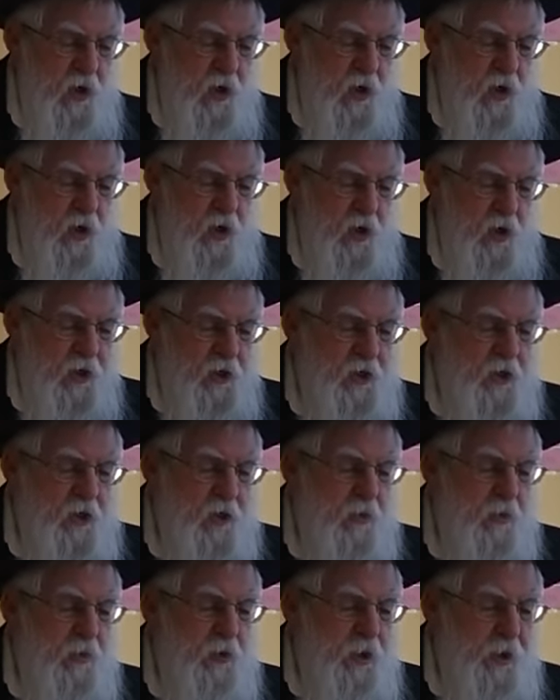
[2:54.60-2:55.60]
Call Kol
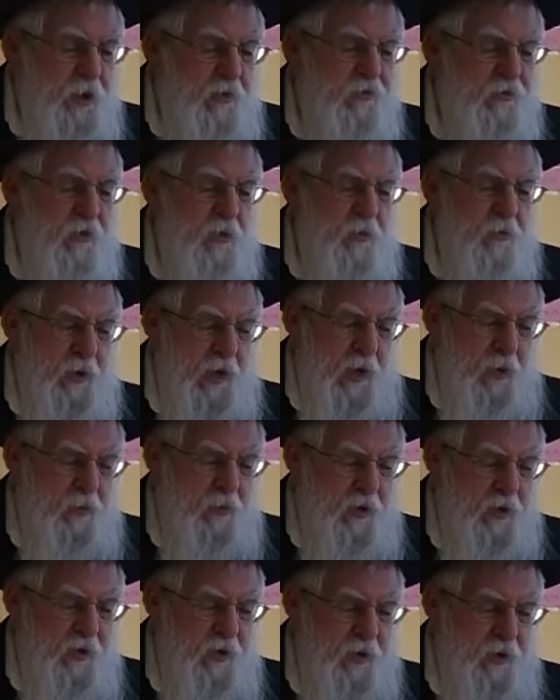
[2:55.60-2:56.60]
ha'isa
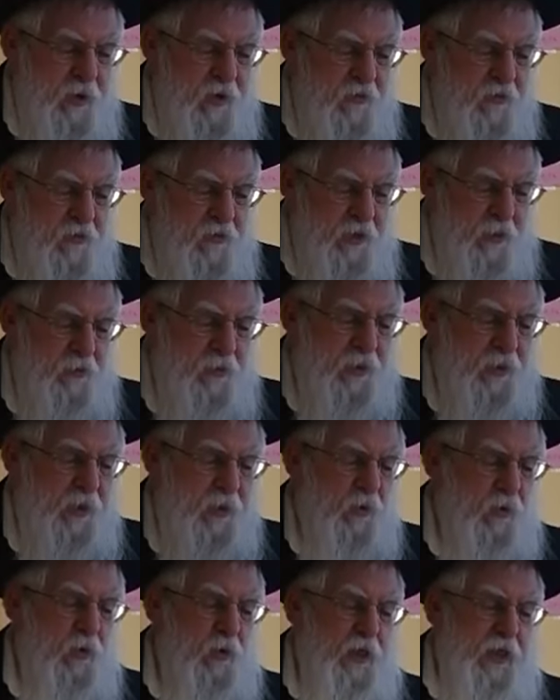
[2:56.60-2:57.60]
rabbi, if somebody
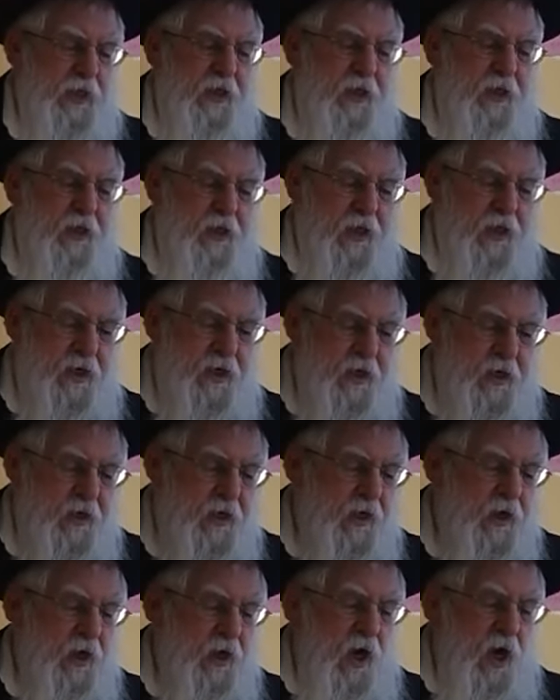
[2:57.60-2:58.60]
leads
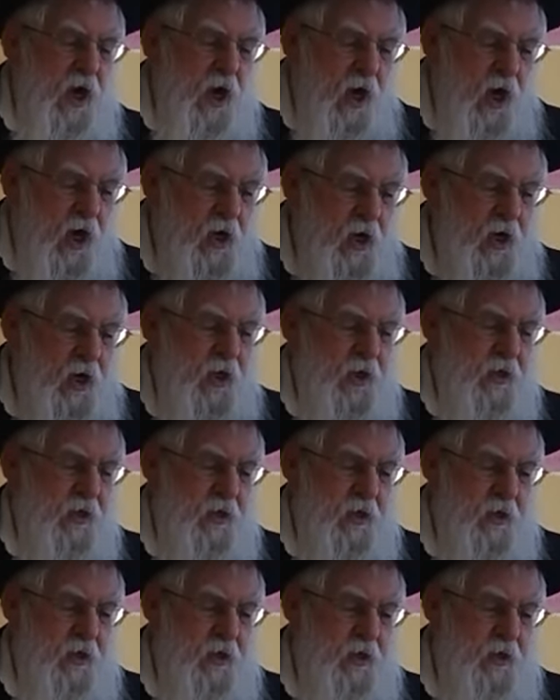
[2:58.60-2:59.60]
a, a
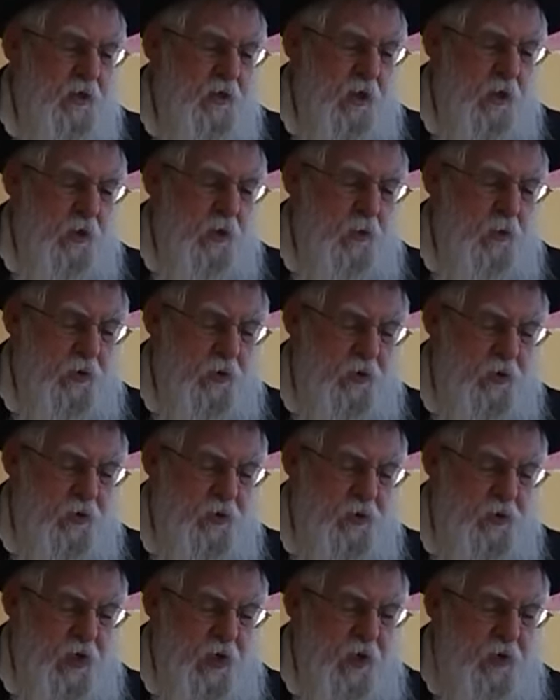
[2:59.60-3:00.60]
uh, in other
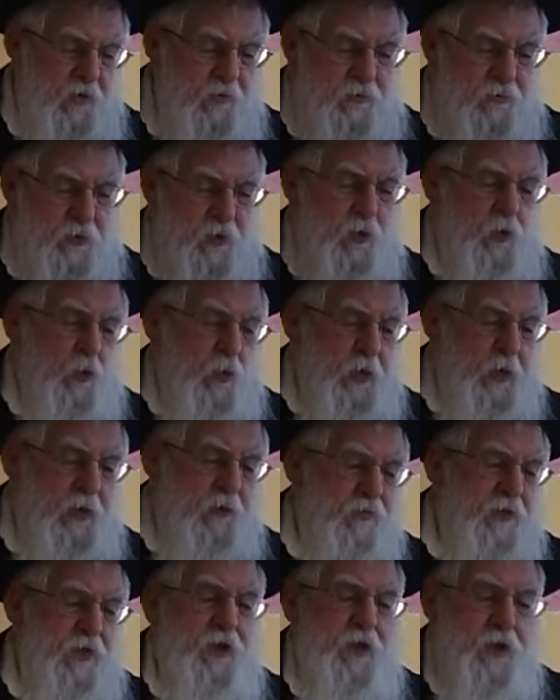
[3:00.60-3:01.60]
words, the first one
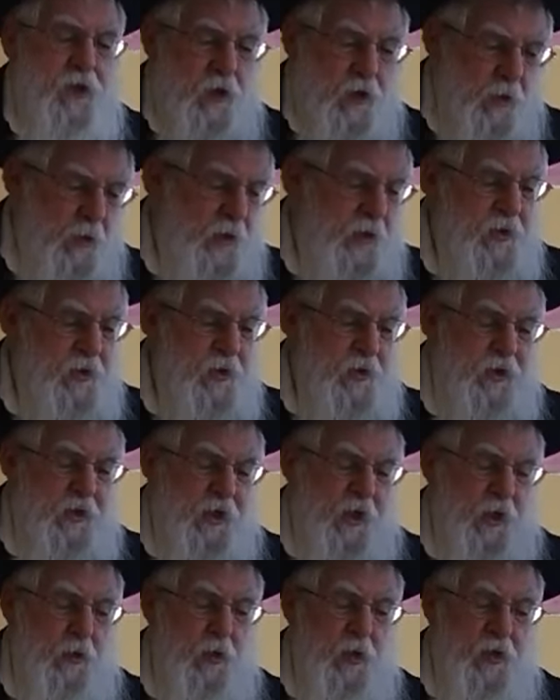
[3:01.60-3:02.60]
he disagrees. The
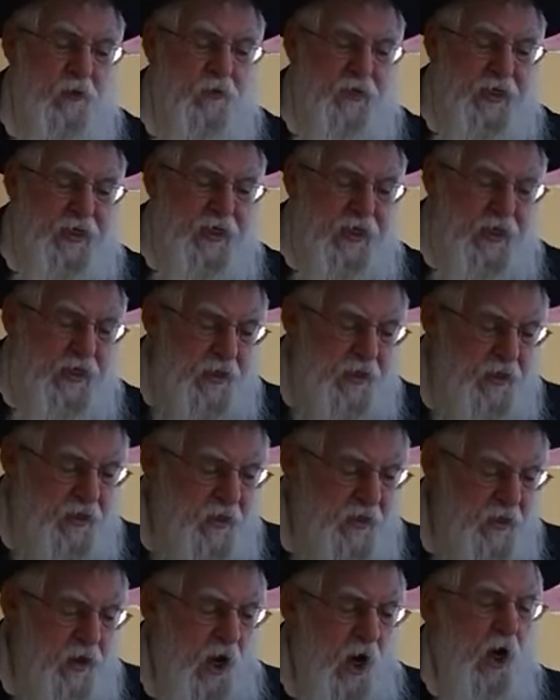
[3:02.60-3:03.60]
second one is if he
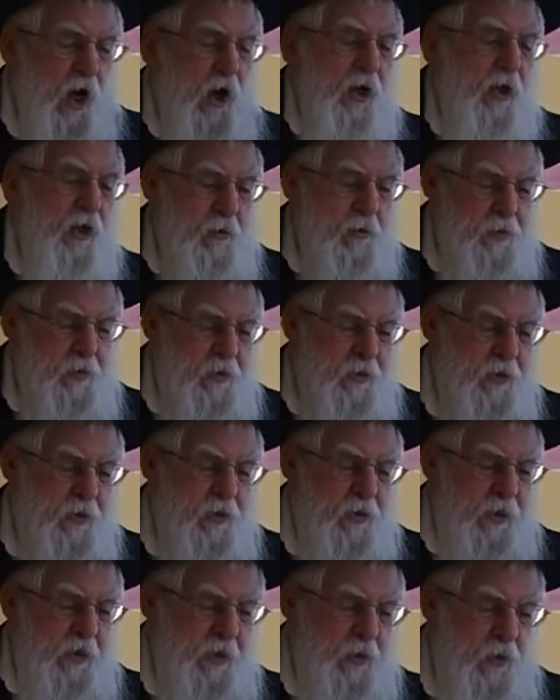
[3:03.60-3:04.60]
leads an argument,
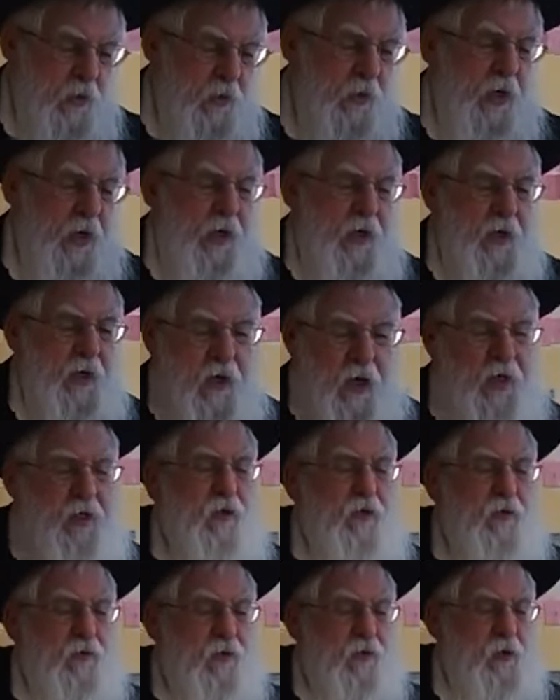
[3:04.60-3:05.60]
like creating
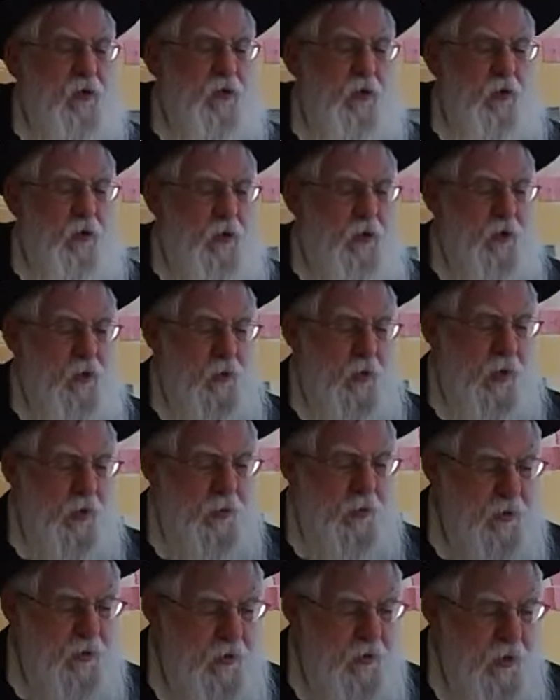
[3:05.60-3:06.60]
controversy with his
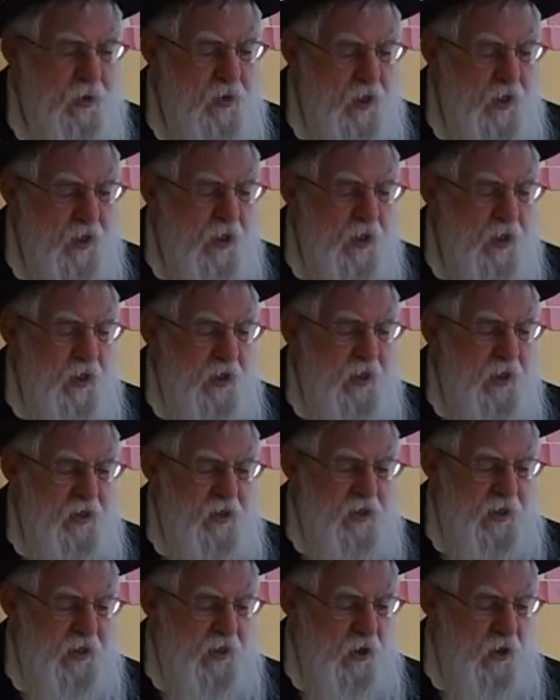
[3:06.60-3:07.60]
rebbe
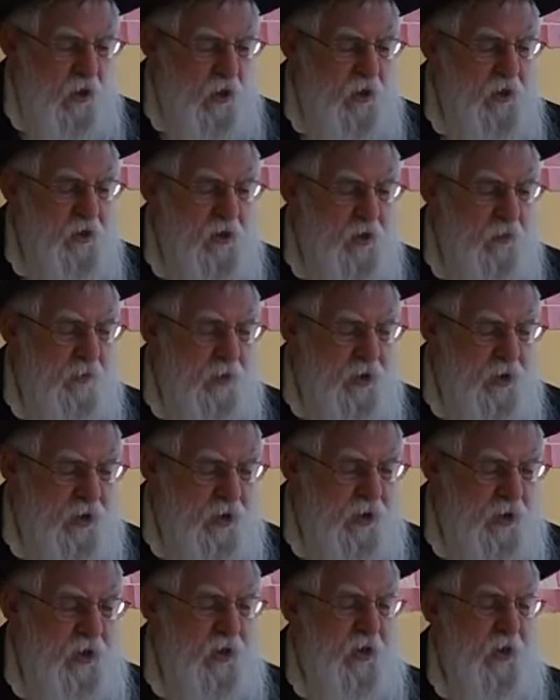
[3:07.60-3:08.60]
is like Oisa oh,
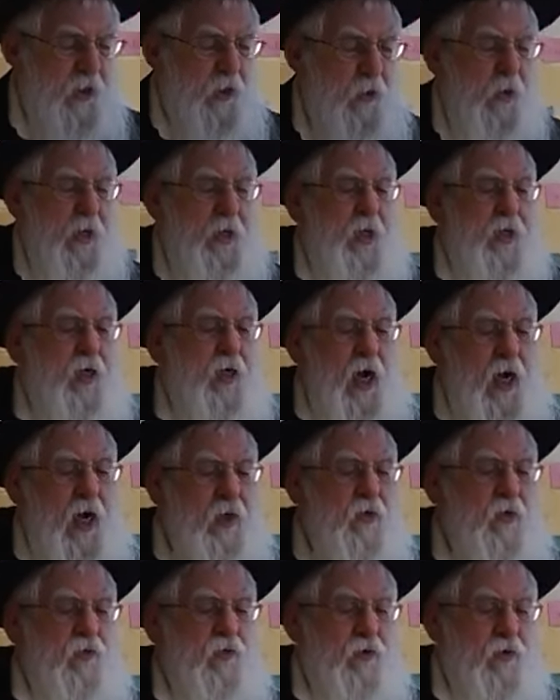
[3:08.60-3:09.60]
Mashchina, like creating
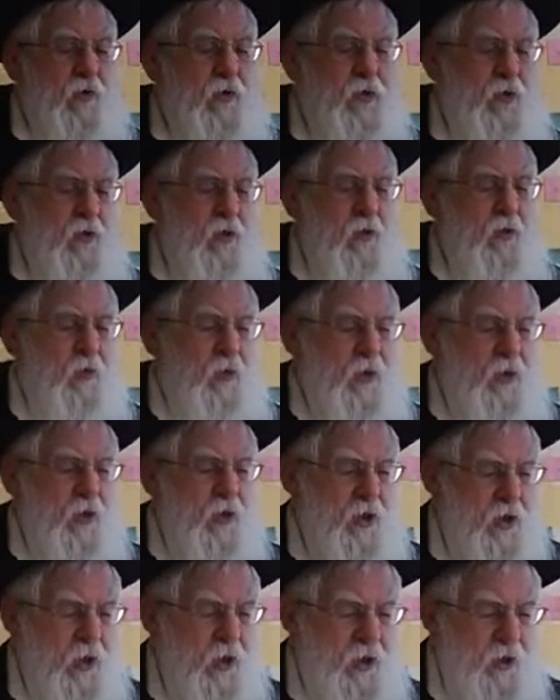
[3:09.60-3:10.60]
controversy with the
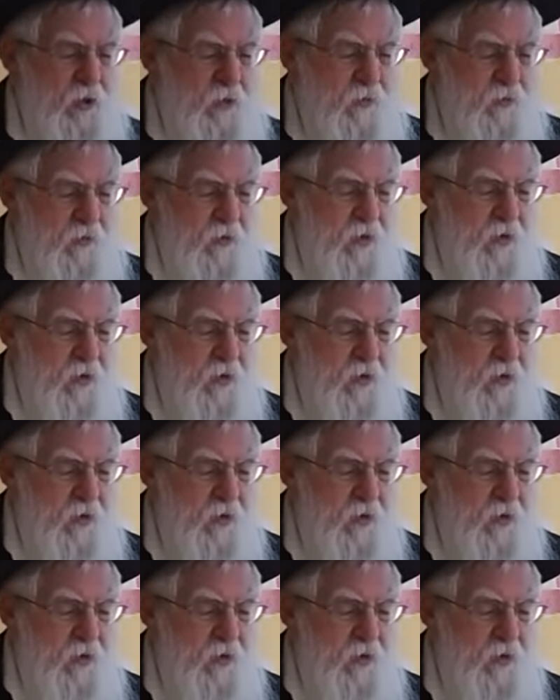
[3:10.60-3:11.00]
Shechina.